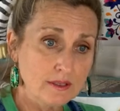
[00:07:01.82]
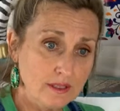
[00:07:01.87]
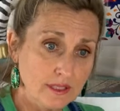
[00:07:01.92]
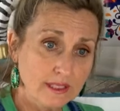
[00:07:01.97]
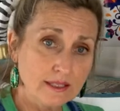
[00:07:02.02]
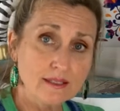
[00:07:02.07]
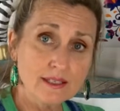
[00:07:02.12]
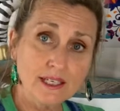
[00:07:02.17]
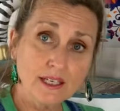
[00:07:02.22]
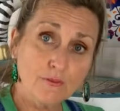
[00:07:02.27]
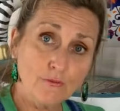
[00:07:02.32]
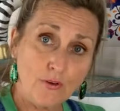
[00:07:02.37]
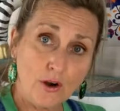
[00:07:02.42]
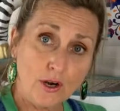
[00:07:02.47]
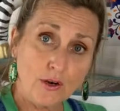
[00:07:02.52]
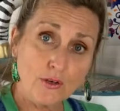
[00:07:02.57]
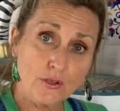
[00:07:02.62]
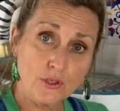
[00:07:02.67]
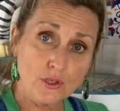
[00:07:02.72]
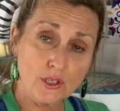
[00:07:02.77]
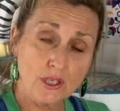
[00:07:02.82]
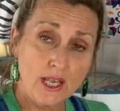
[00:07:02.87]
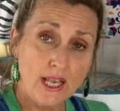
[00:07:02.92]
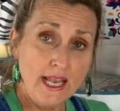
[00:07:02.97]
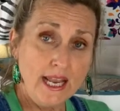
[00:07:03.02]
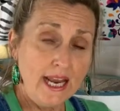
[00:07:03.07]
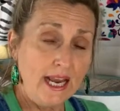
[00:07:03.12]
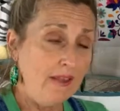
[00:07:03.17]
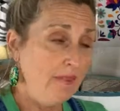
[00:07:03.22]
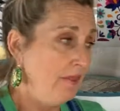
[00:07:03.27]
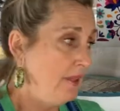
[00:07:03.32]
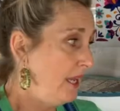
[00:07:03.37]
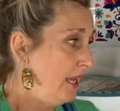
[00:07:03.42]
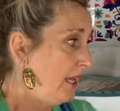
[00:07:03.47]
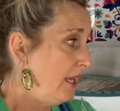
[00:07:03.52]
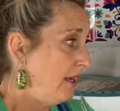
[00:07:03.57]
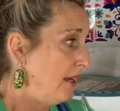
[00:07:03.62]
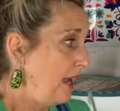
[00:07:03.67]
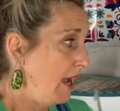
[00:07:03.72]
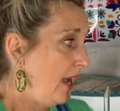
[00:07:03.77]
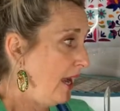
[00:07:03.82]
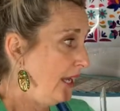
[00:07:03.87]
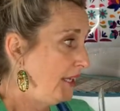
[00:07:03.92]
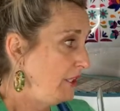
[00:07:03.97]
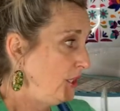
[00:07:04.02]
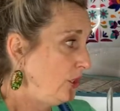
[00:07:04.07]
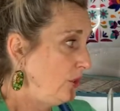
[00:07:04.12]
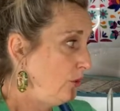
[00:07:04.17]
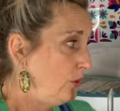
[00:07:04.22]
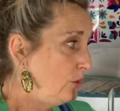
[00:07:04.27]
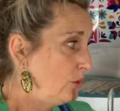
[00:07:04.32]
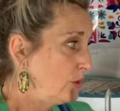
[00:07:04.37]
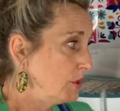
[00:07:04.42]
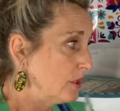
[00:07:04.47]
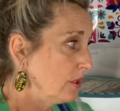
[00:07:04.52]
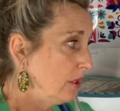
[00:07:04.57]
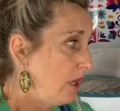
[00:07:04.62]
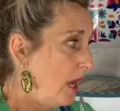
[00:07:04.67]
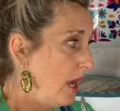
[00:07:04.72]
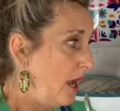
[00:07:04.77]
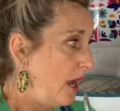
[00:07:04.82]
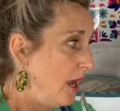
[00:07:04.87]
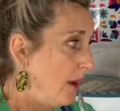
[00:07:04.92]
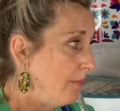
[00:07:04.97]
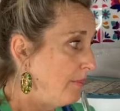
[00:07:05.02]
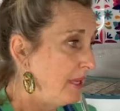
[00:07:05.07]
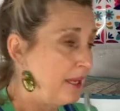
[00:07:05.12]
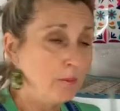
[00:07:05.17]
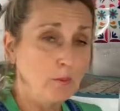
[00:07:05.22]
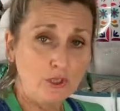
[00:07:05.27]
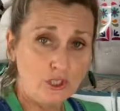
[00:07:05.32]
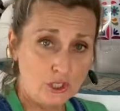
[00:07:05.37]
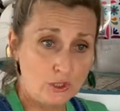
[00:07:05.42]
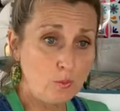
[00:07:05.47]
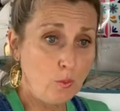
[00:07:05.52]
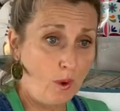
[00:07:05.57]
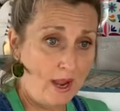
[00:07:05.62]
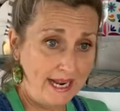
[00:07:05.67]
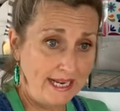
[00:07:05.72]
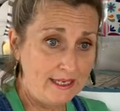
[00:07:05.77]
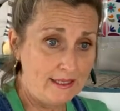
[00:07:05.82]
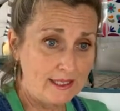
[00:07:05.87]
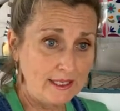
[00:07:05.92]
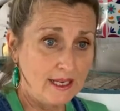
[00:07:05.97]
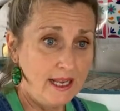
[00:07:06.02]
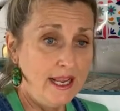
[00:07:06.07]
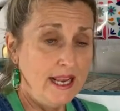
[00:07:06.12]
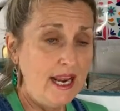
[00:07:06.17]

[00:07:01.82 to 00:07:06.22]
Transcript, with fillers: slick stick first, and then I used, um, and which is white,